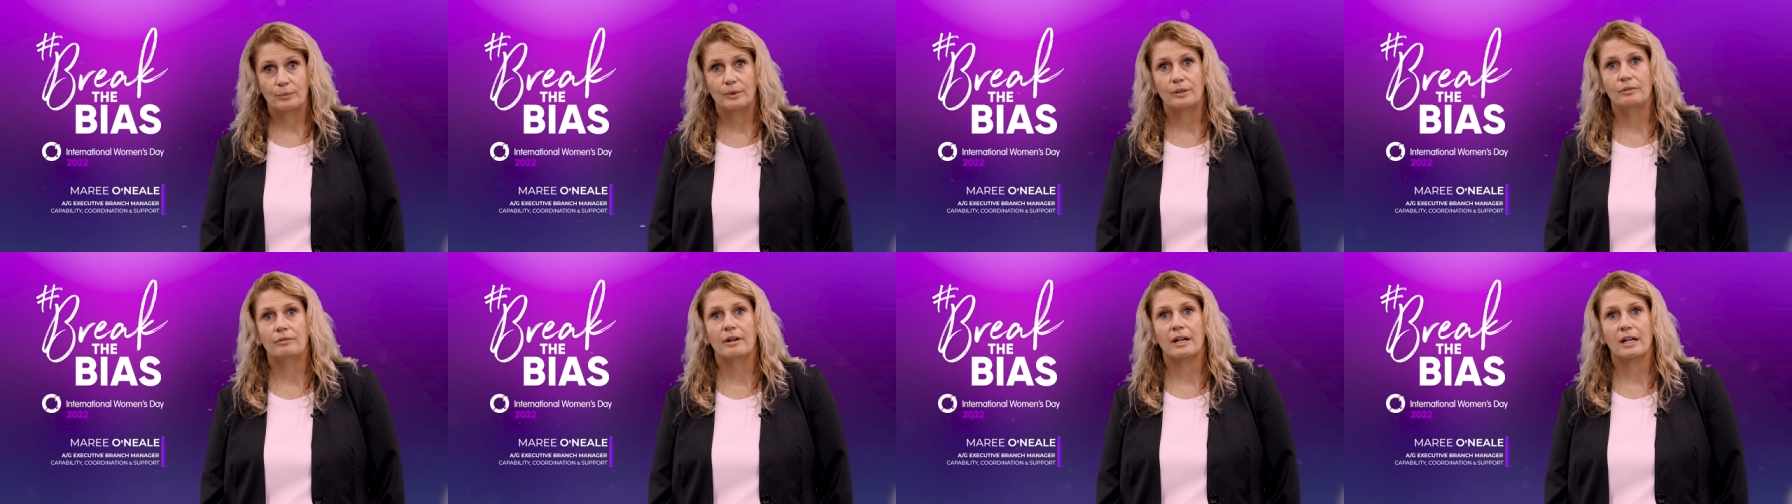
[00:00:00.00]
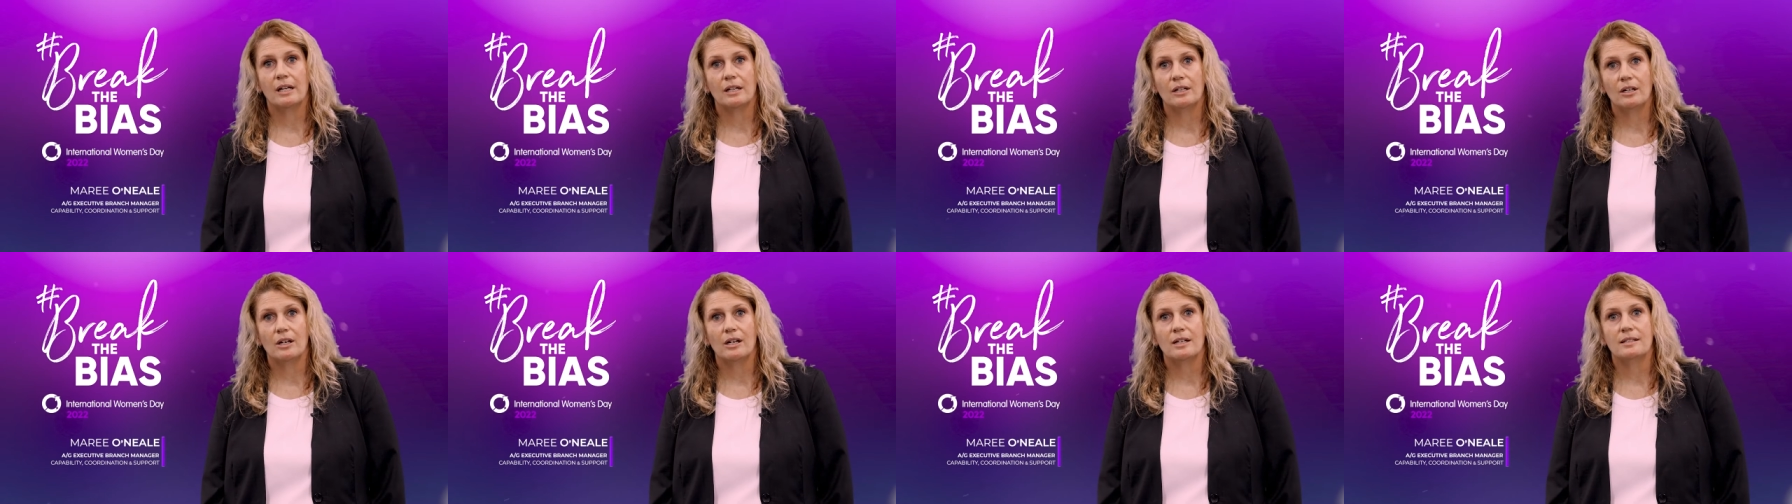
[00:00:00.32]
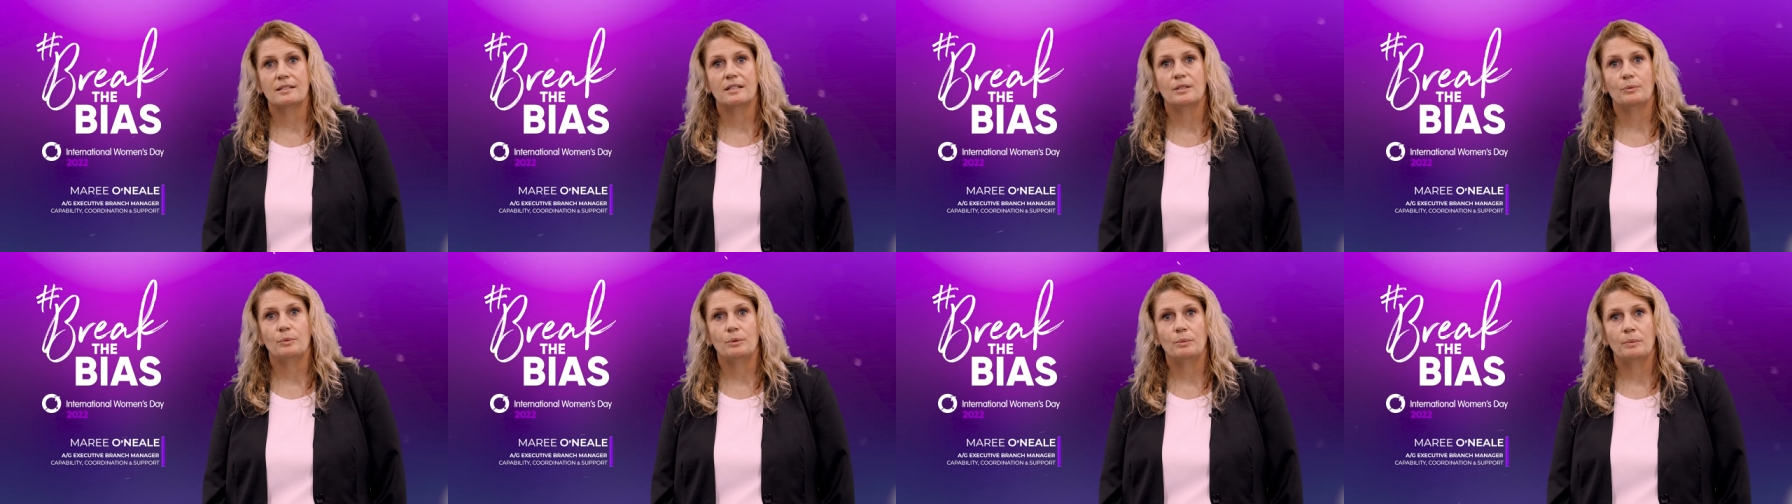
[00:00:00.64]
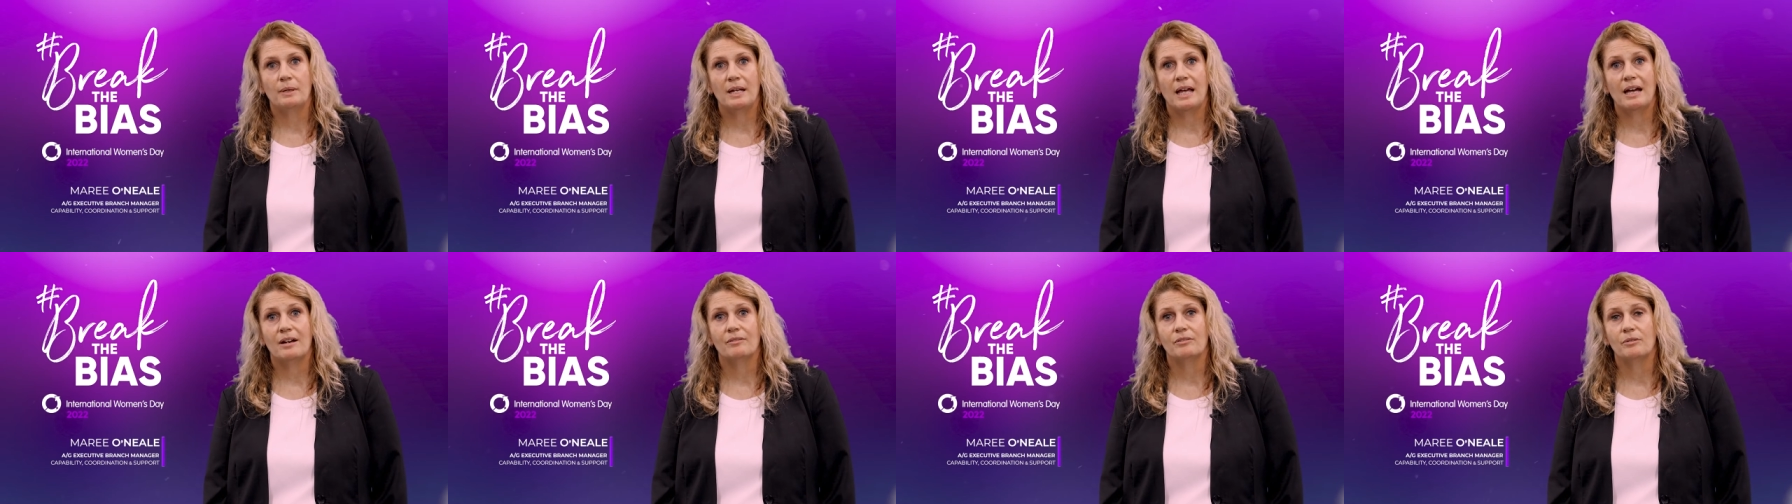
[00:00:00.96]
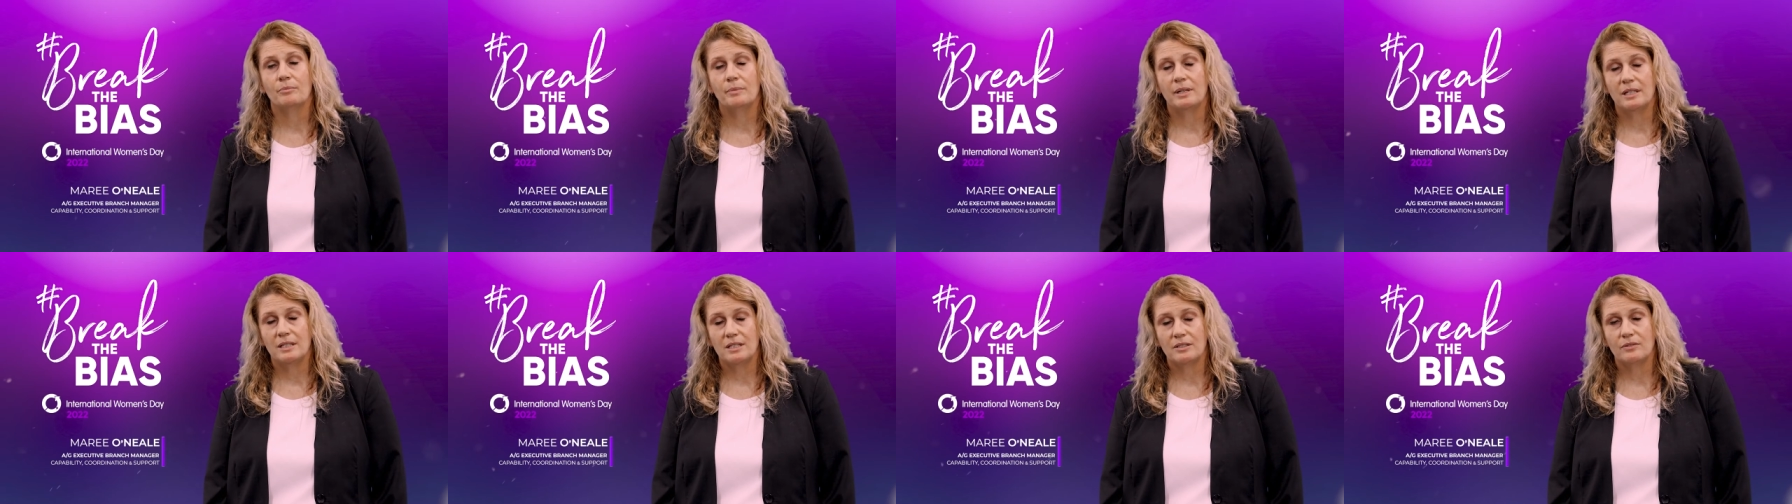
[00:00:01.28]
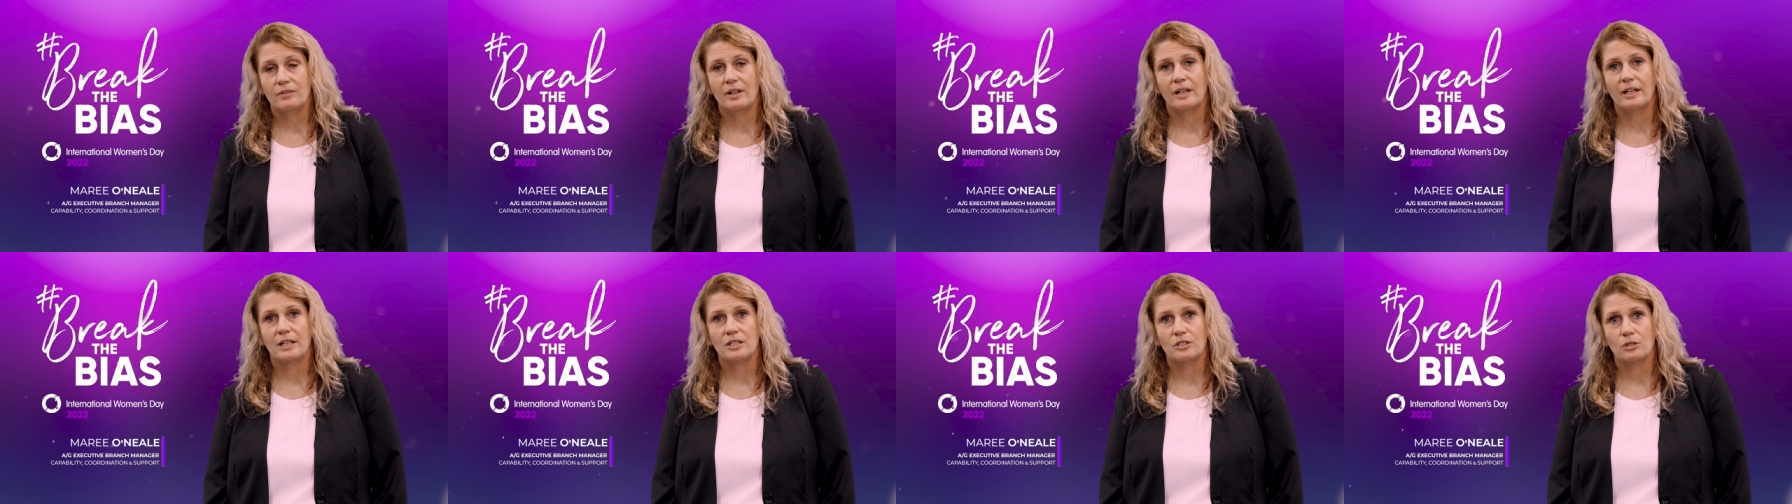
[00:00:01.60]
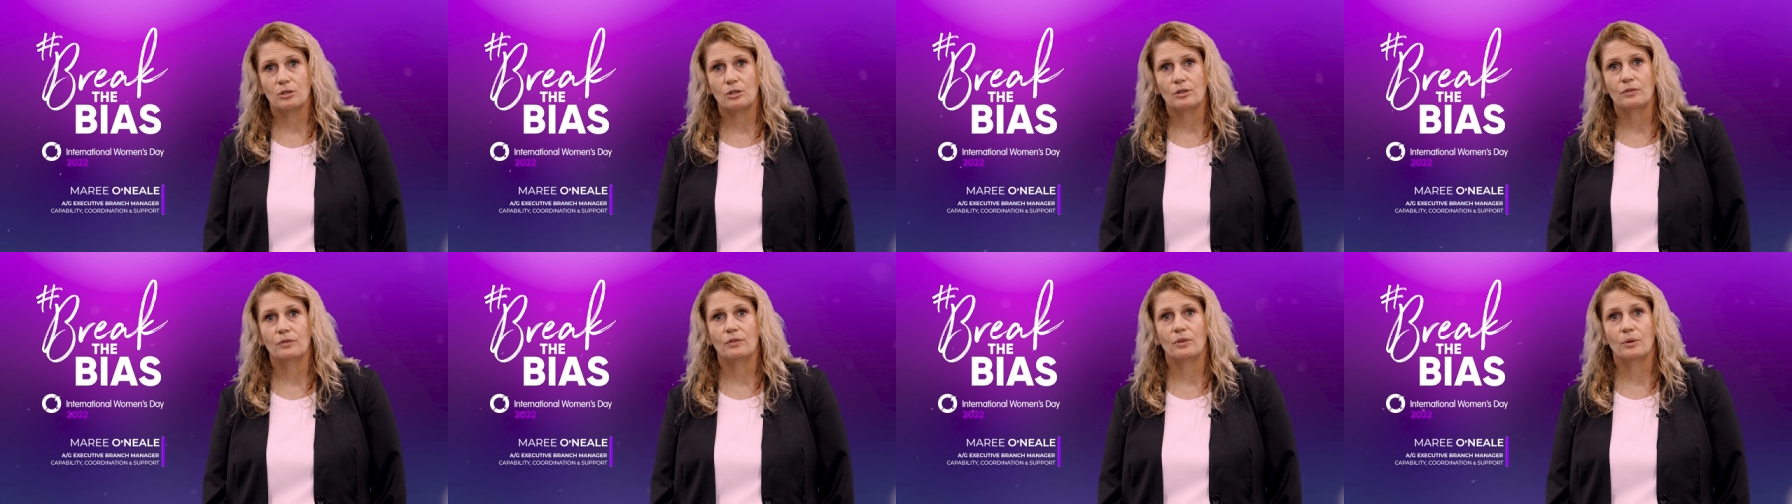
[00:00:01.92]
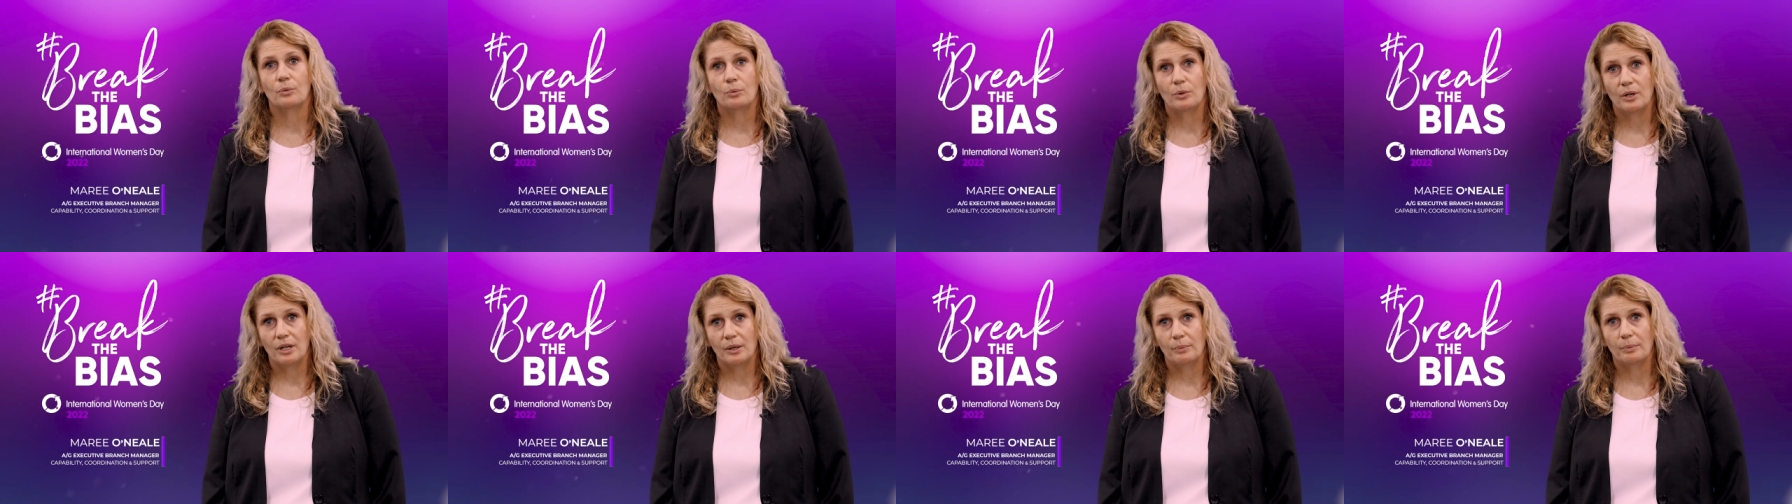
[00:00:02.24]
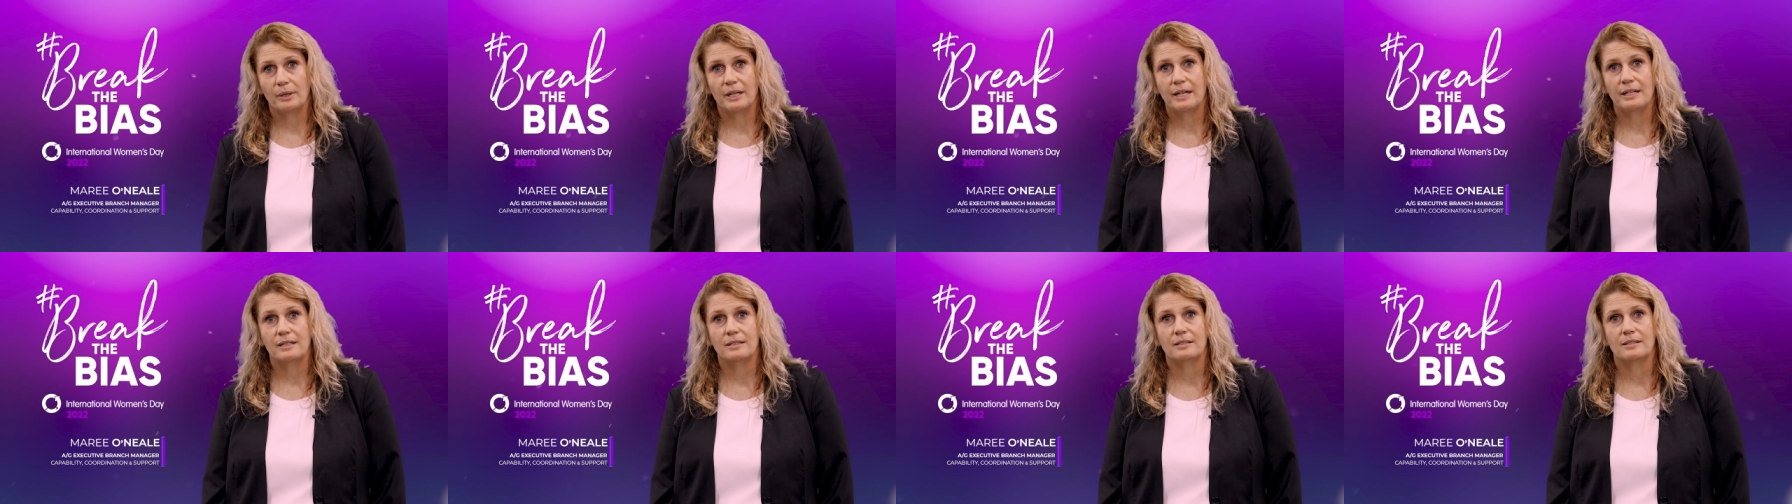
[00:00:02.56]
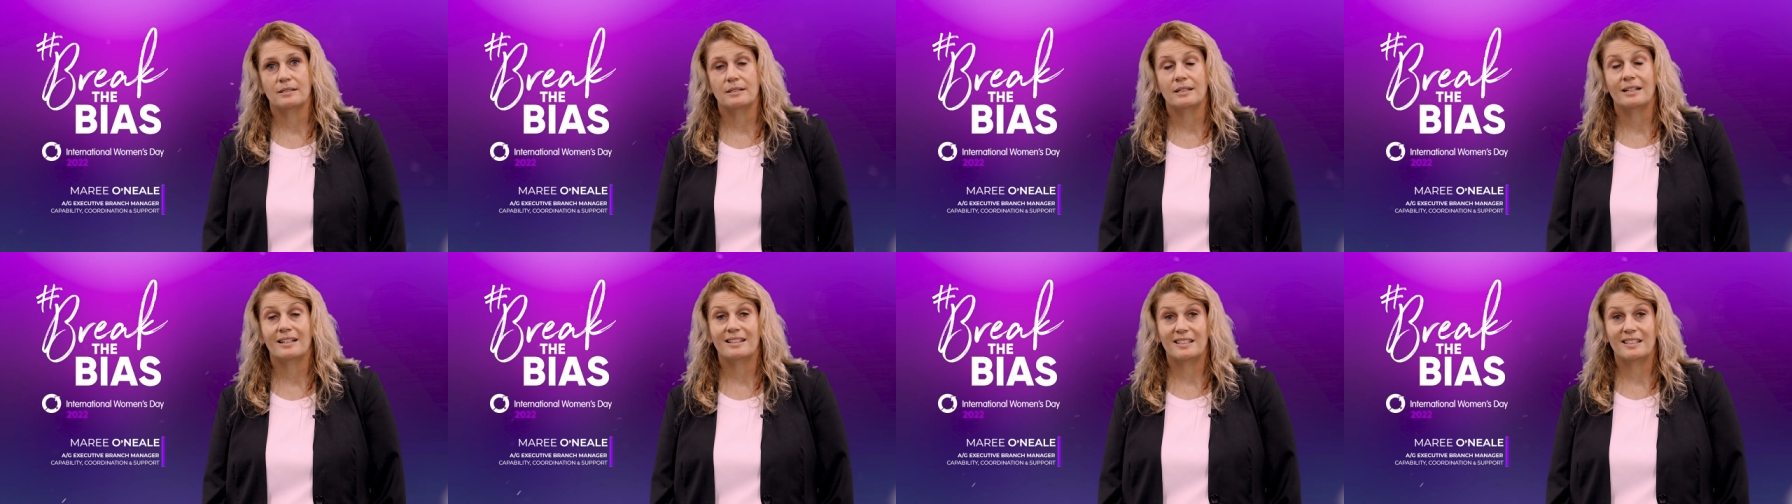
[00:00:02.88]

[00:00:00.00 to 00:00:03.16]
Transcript: we recognise that women have immense value to offer the workplace,